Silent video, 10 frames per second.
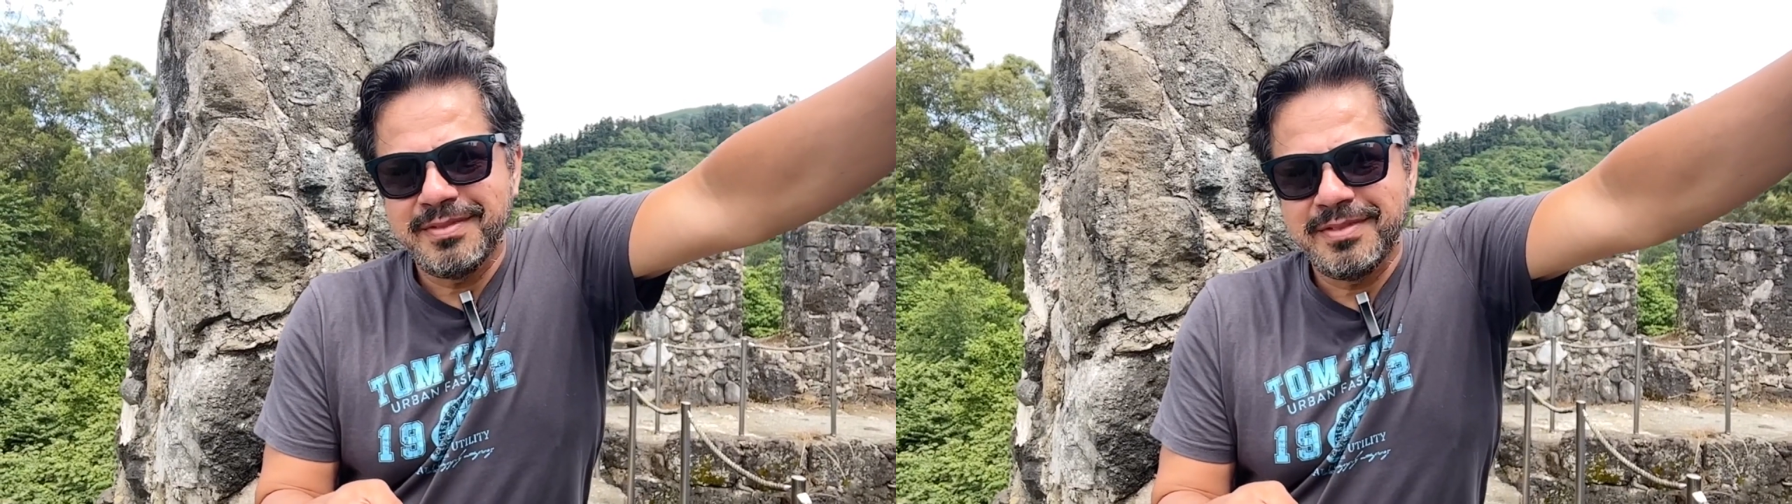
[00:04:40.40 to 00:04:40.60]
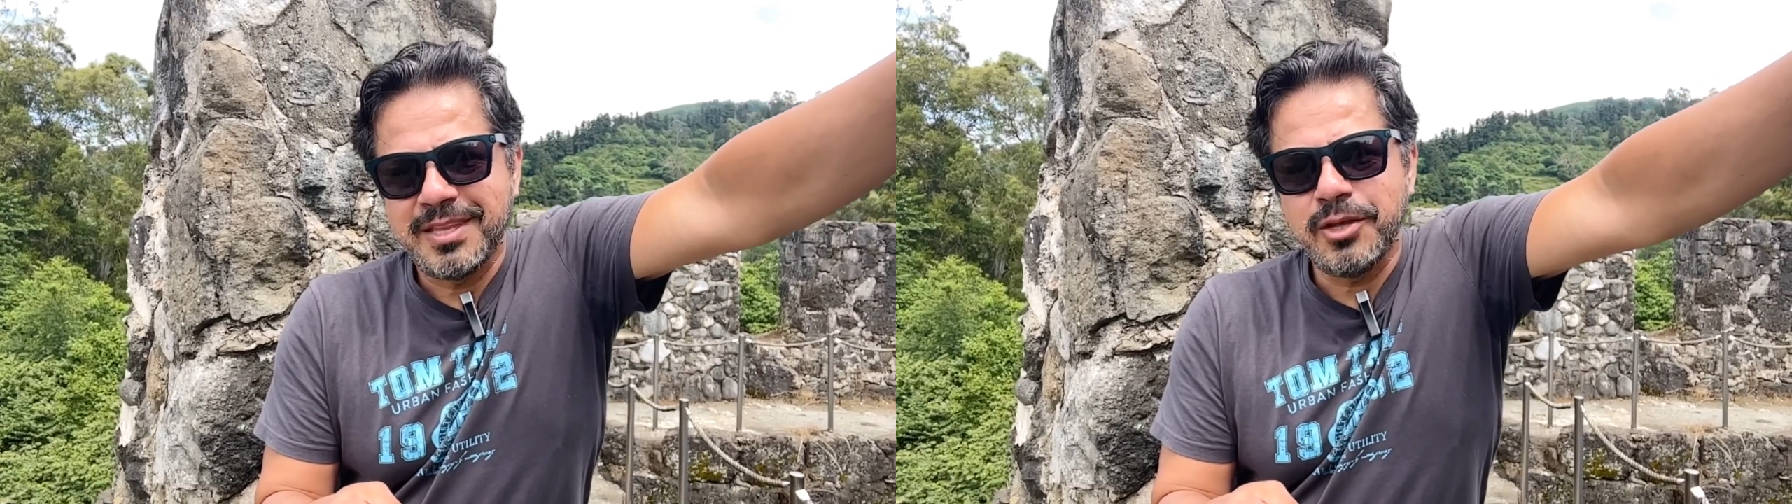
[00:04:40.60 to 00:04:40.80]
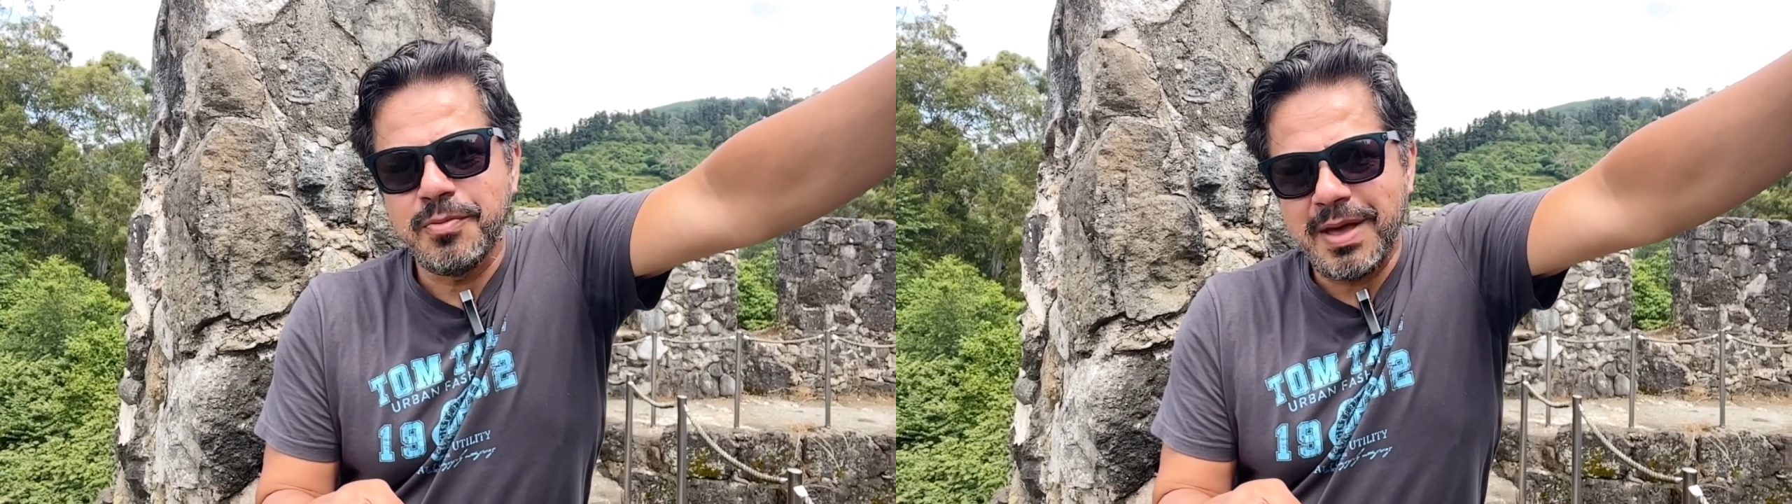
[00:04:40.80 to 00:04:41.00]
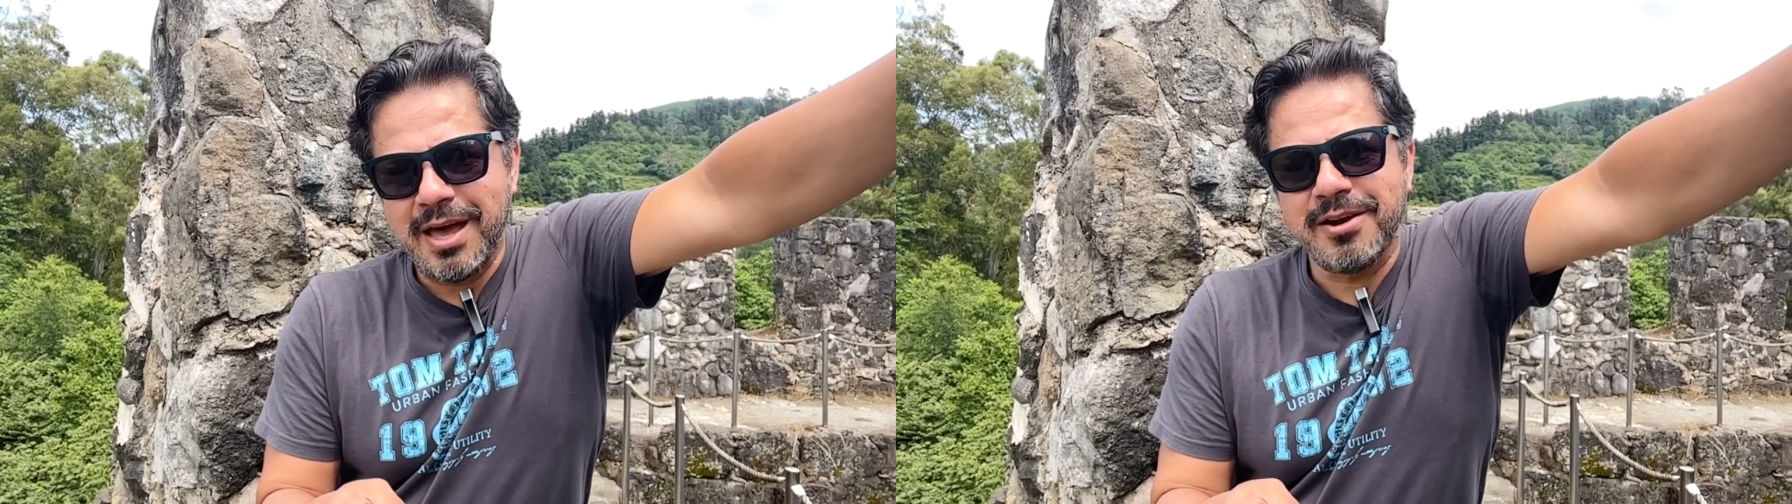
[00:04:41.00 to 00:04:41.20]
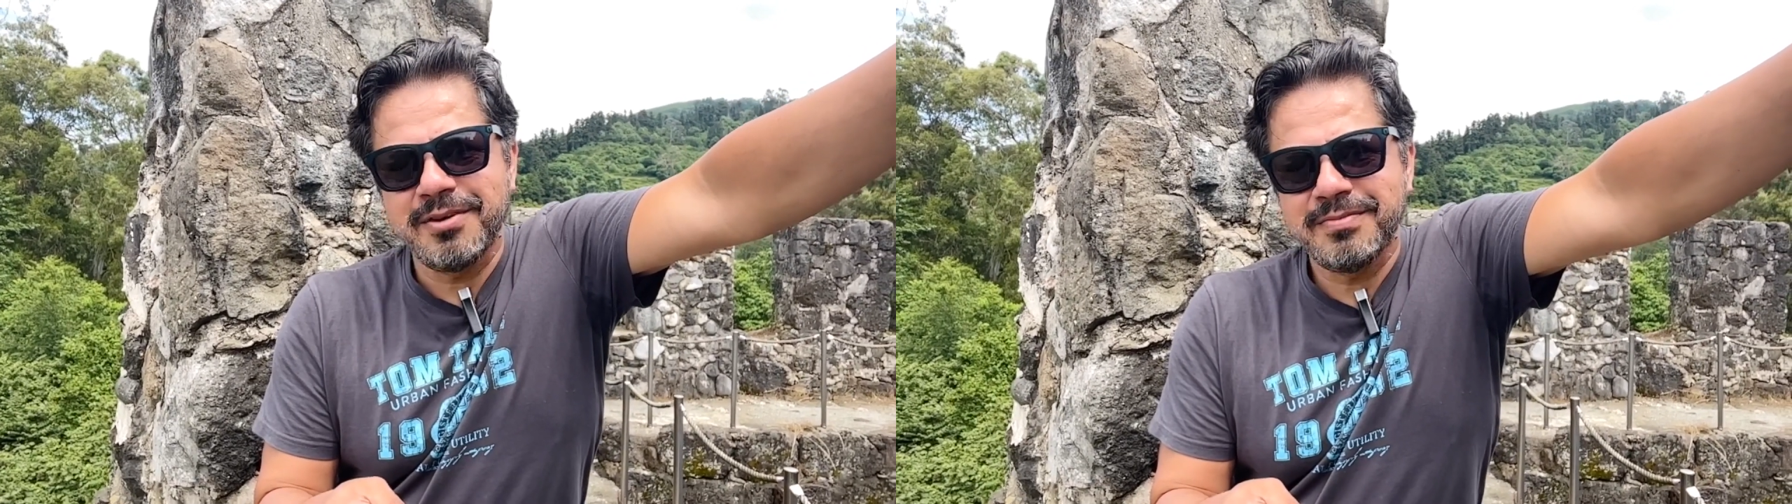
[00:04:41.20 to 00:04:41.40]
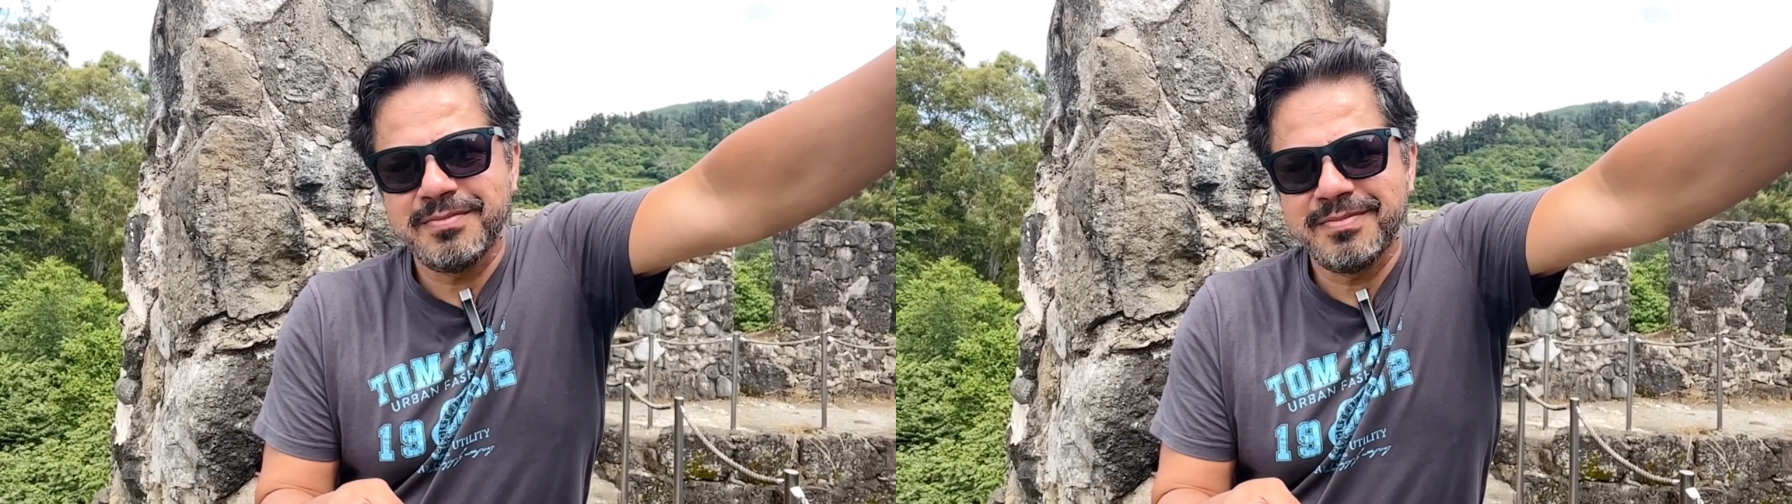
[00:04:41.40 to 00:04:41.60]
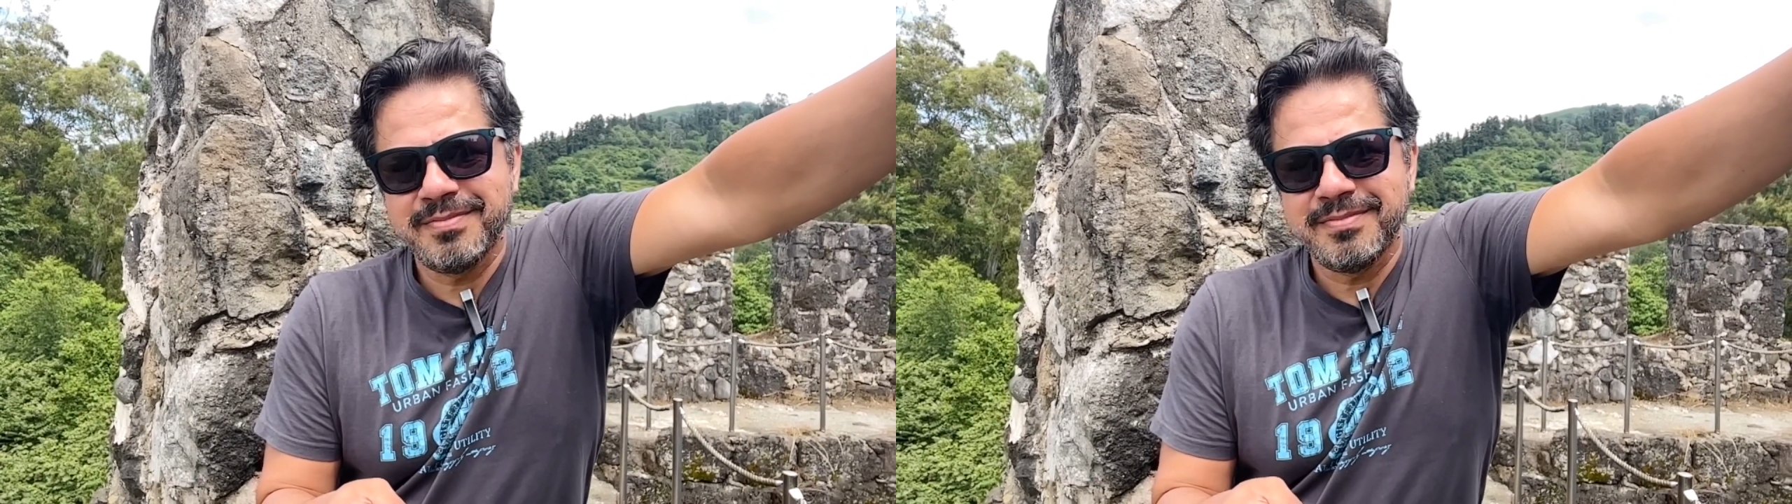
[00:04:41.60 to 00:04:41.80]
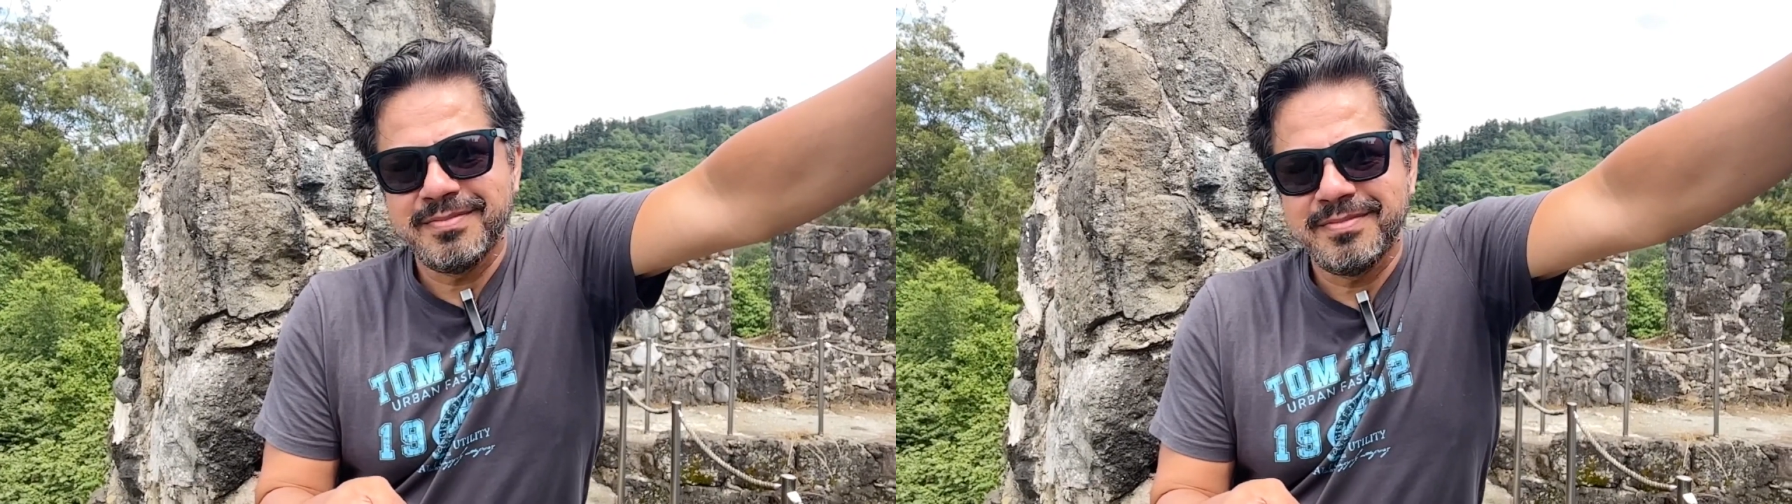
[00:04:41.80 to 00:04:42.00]
that you matter,
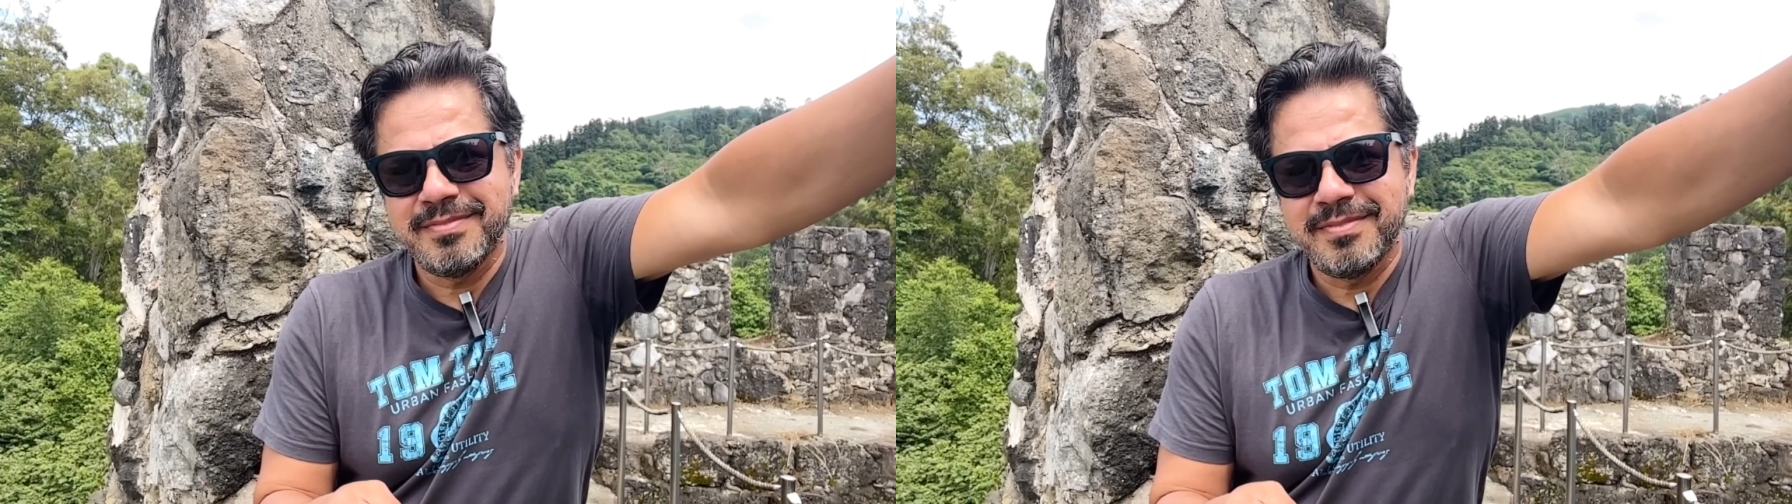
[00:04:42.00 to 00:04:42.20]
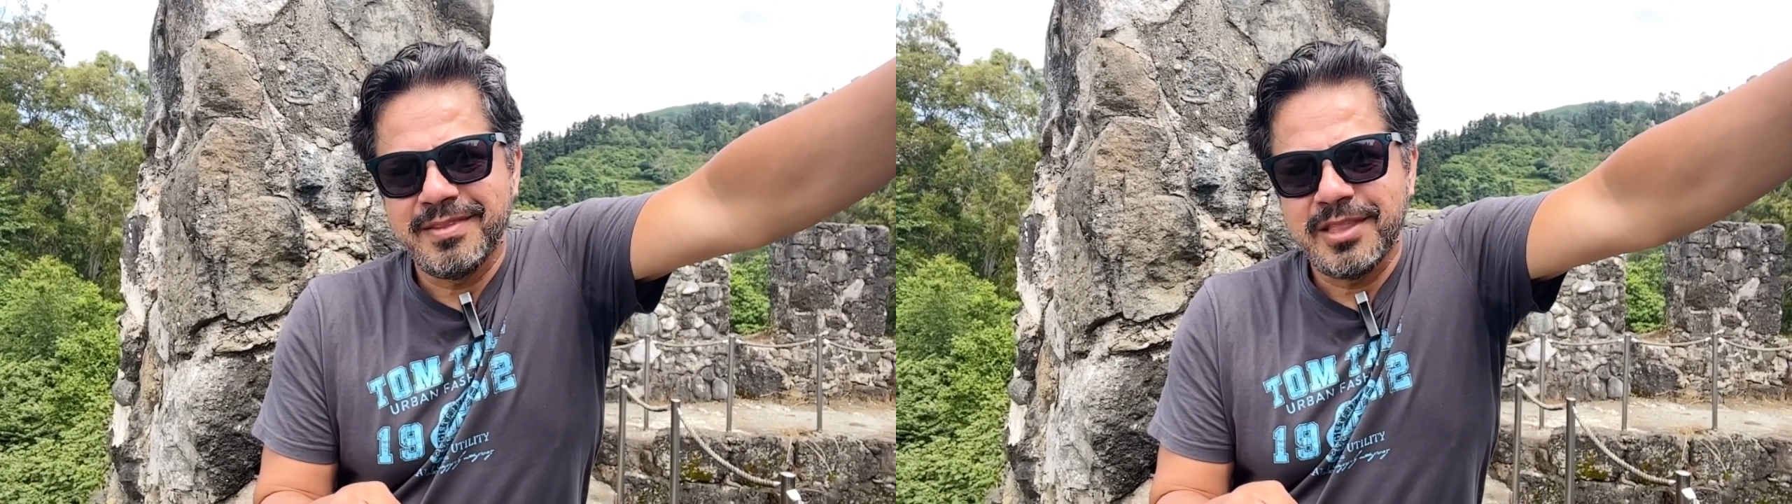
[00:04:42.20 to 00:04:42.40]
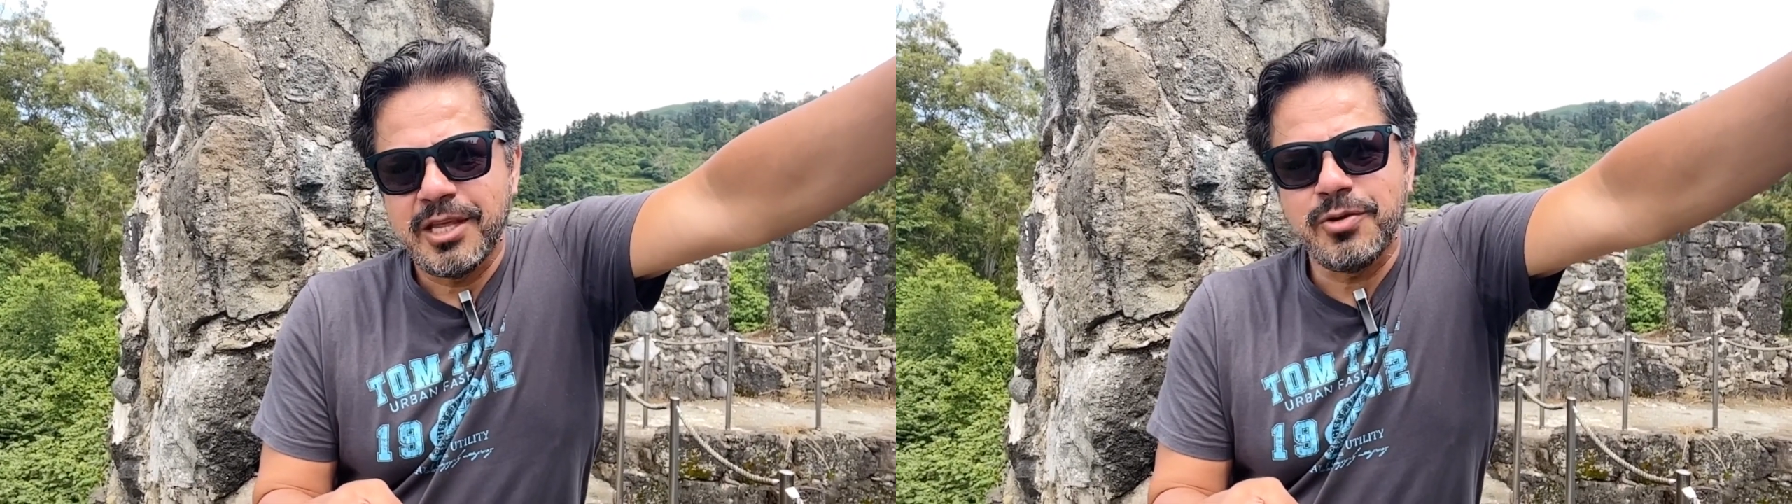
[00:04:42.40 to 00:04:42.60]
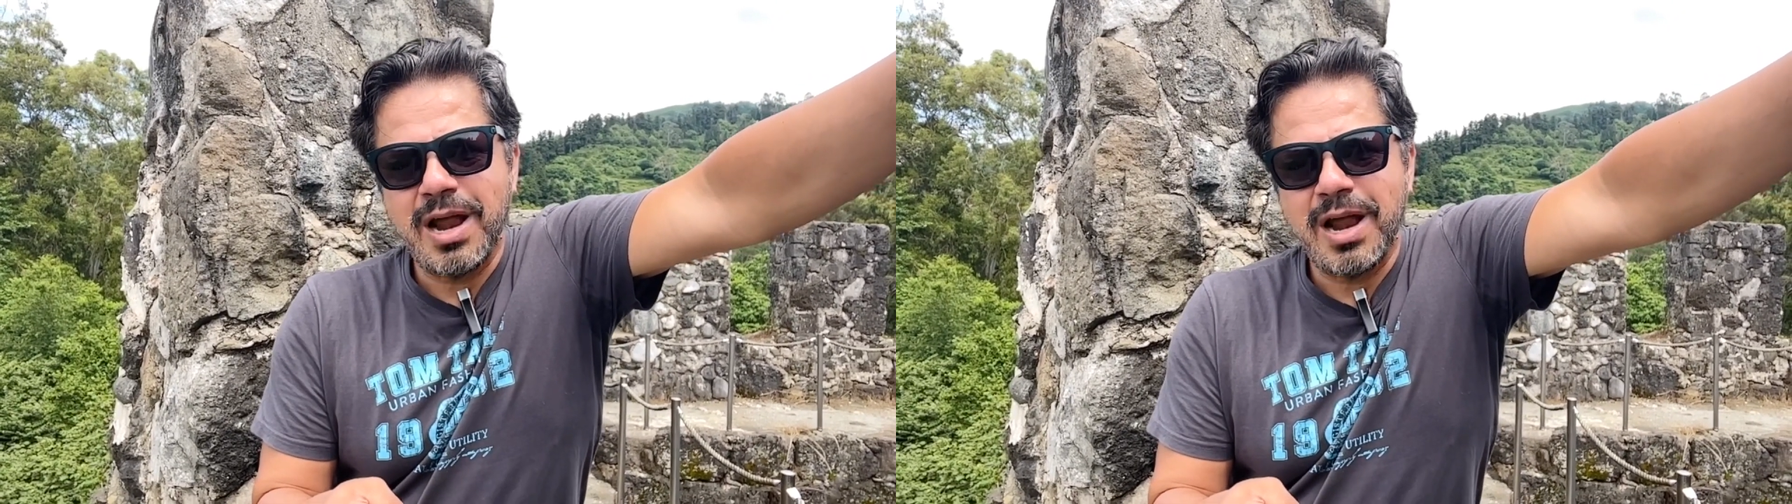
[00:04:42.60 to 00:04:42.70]
that you're